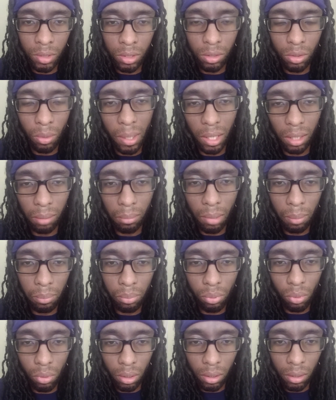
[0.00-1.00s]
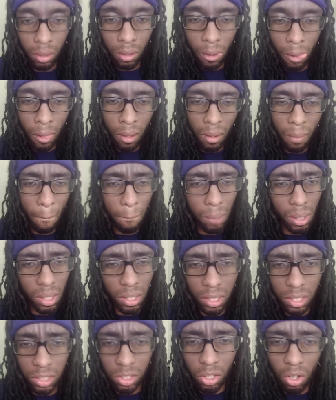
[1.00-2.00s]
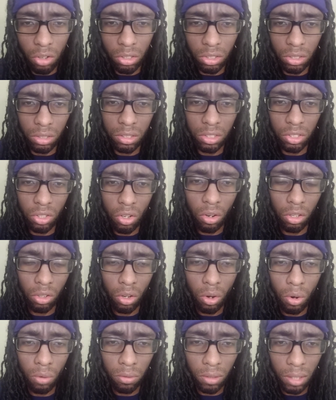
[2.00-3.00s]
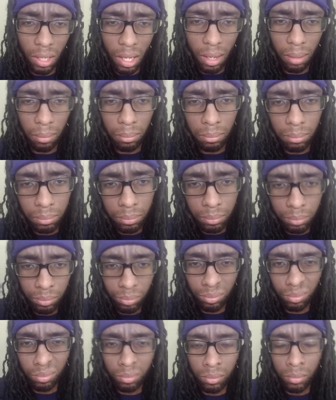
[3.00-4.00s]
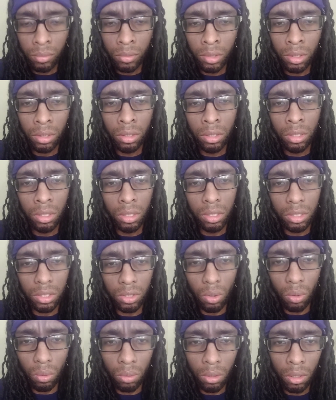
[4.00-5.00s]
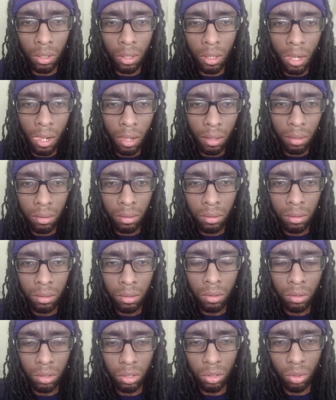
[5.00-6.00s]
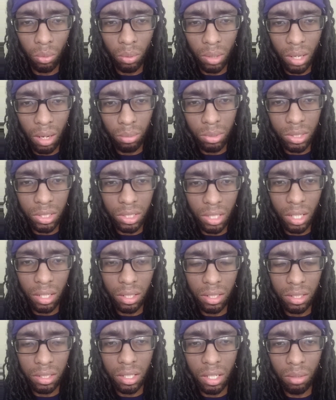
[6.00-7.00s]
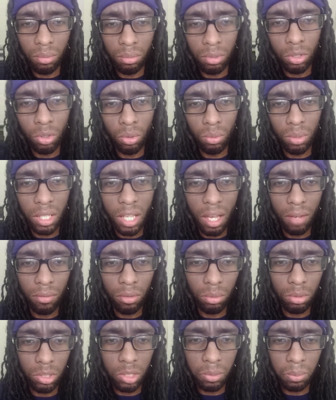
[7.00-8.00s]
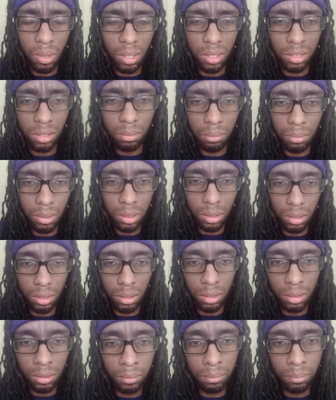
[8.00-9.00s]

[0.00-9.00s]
making my point. But it's all going to overlap. So, what I was saying is that, we have a responsibility